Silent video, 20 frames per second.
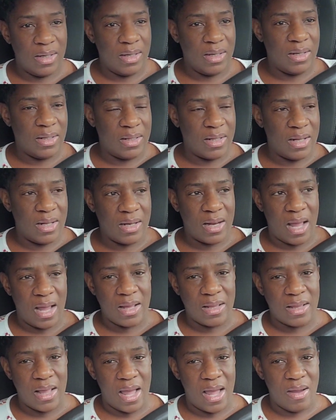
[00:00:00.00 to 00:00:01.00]
anything
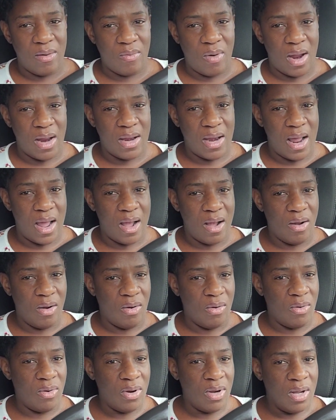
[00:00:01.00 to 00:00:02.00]
like that right
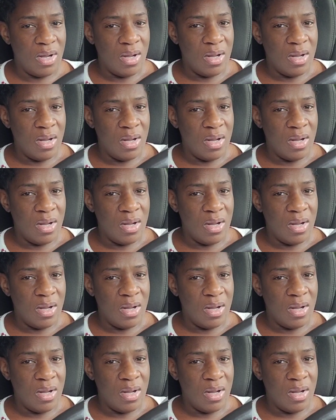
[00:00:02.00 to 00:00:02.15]
now.